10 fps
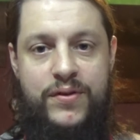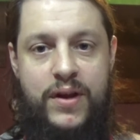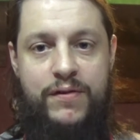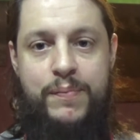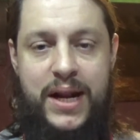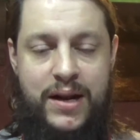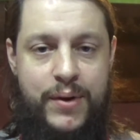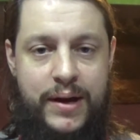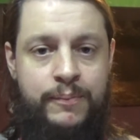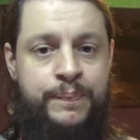stuff. But
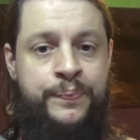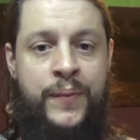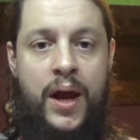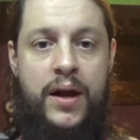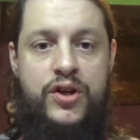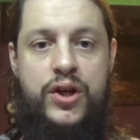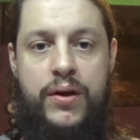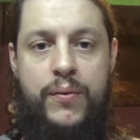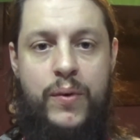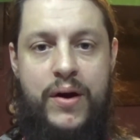anyway, I'm going to show
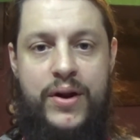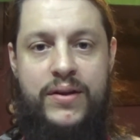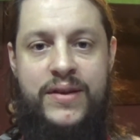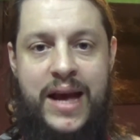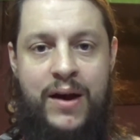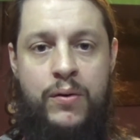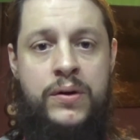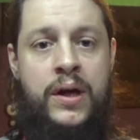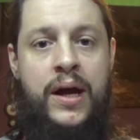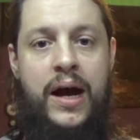you where it is now,
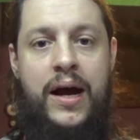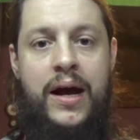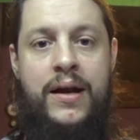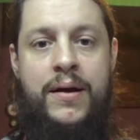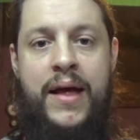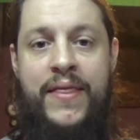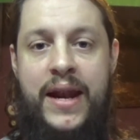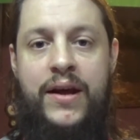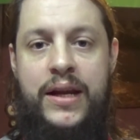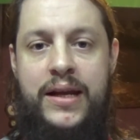and
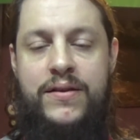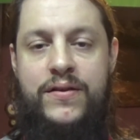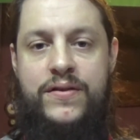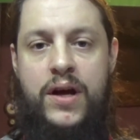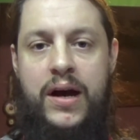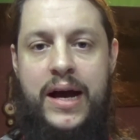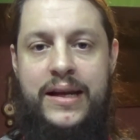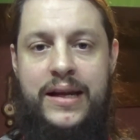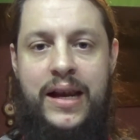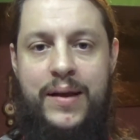then I need to start
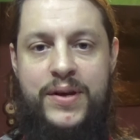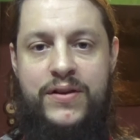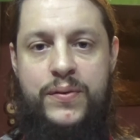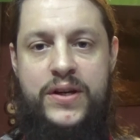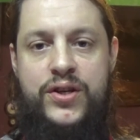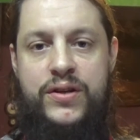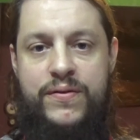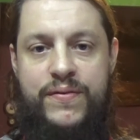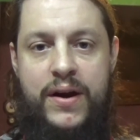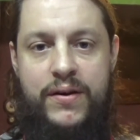adding limit switches
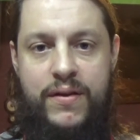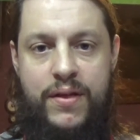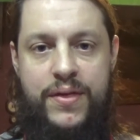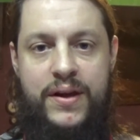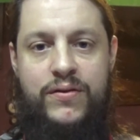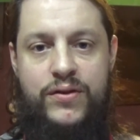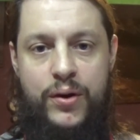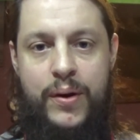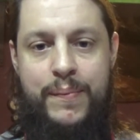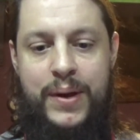and various other things
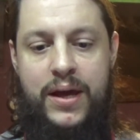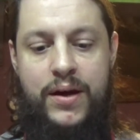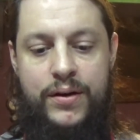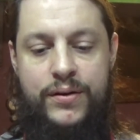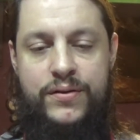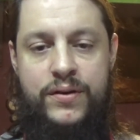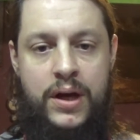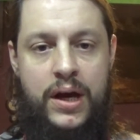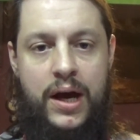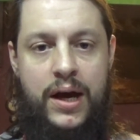to it, because
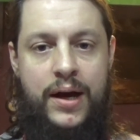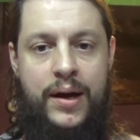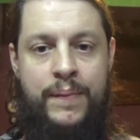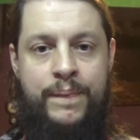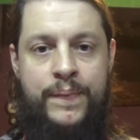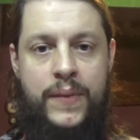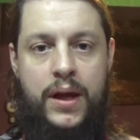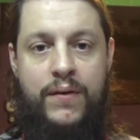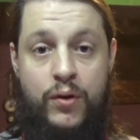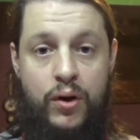
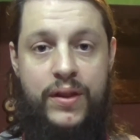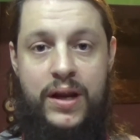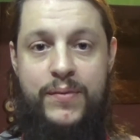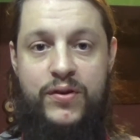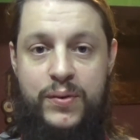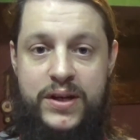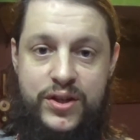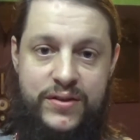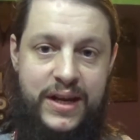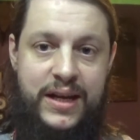I've got the limit
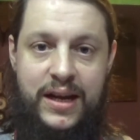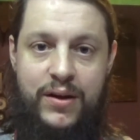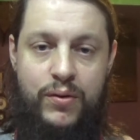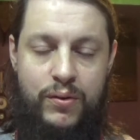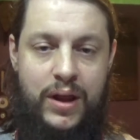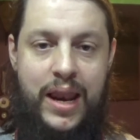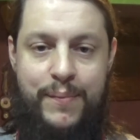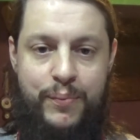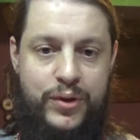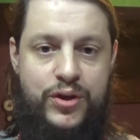switches in a little
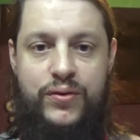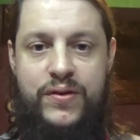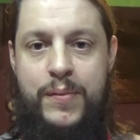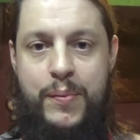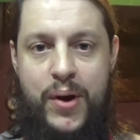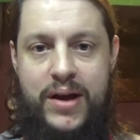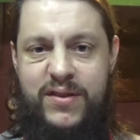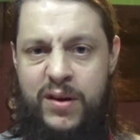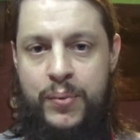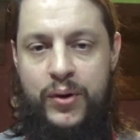clamp, which you'll see me press
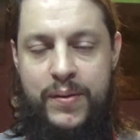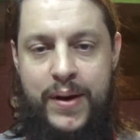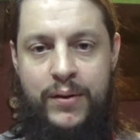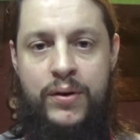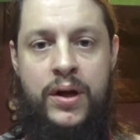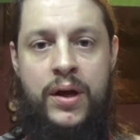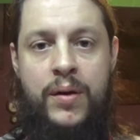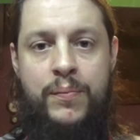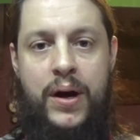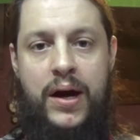and I'll point them out,
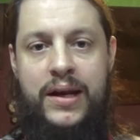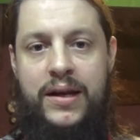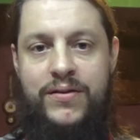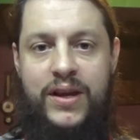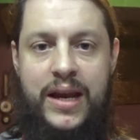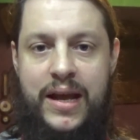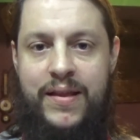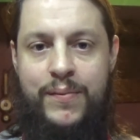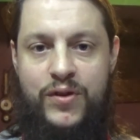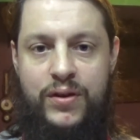but I need to connect
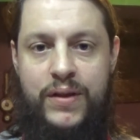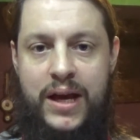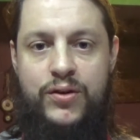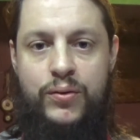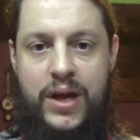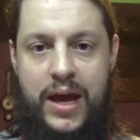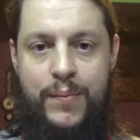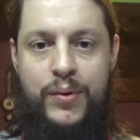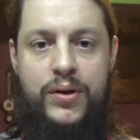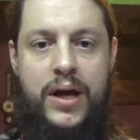them to the actual
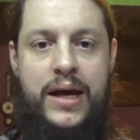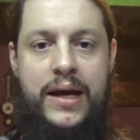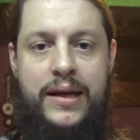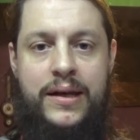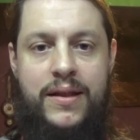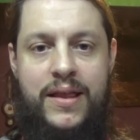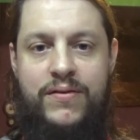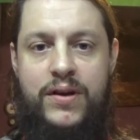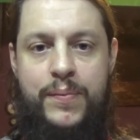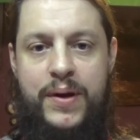table, and that's
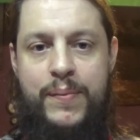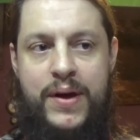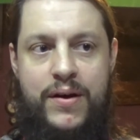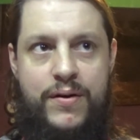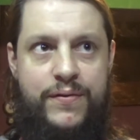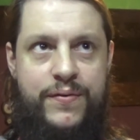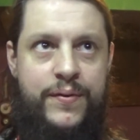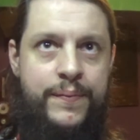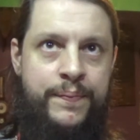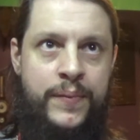going to be a bit of
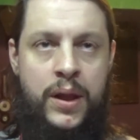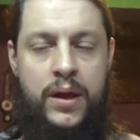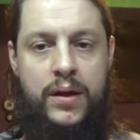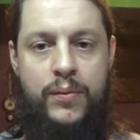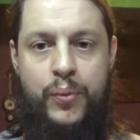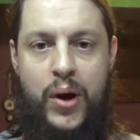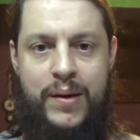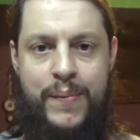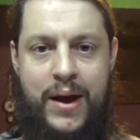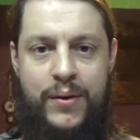
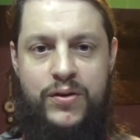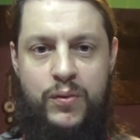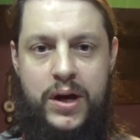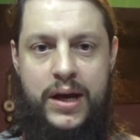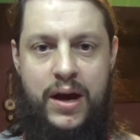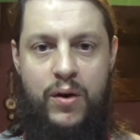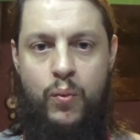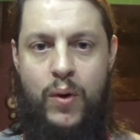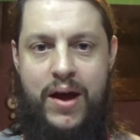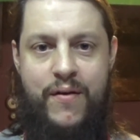brain power to work out
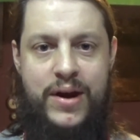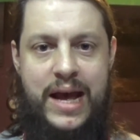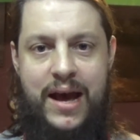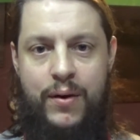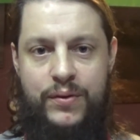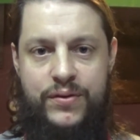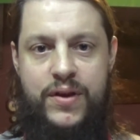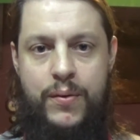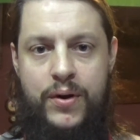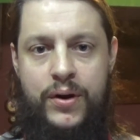where and how and
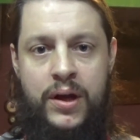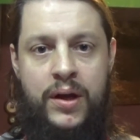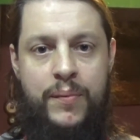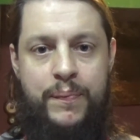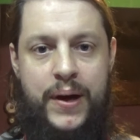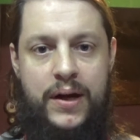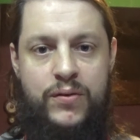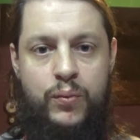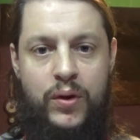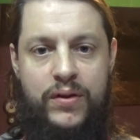so on.
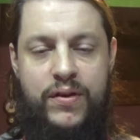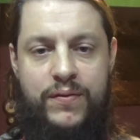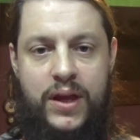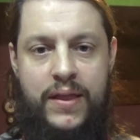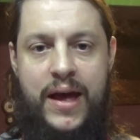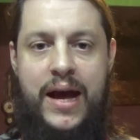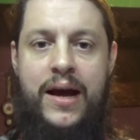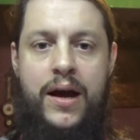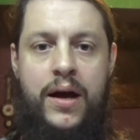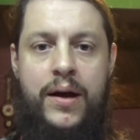But once I've done that,
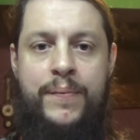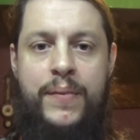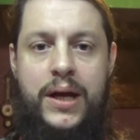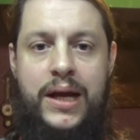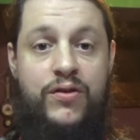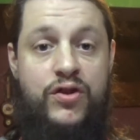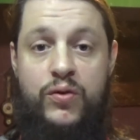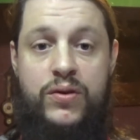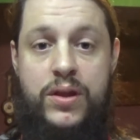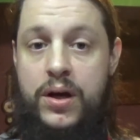it's
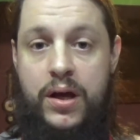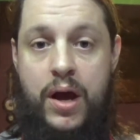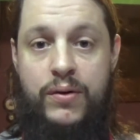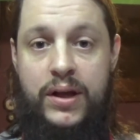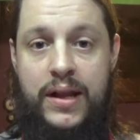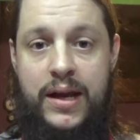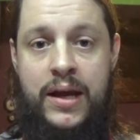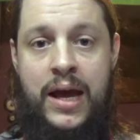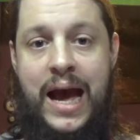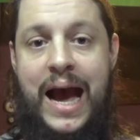just the coding then.
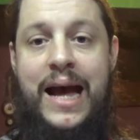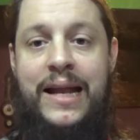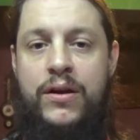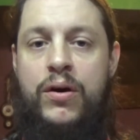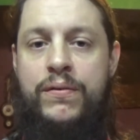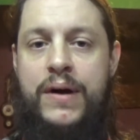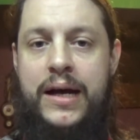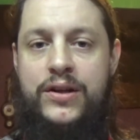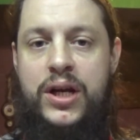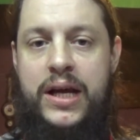And
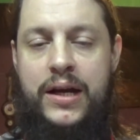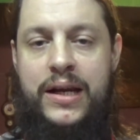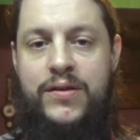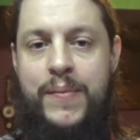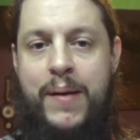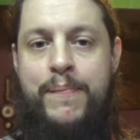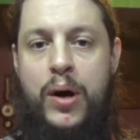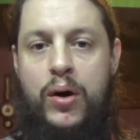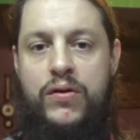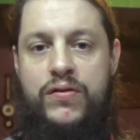actually, I need to make a
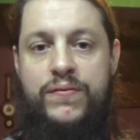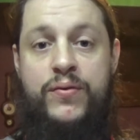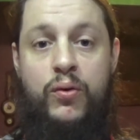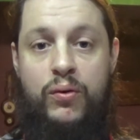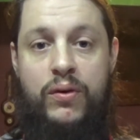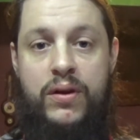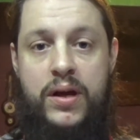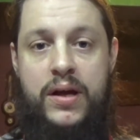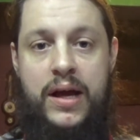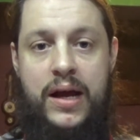box for all
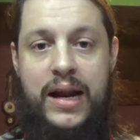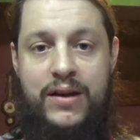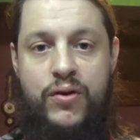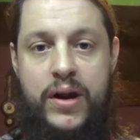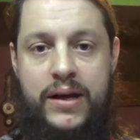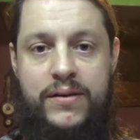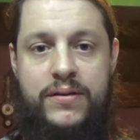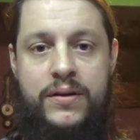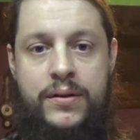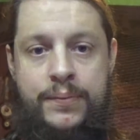the electronics.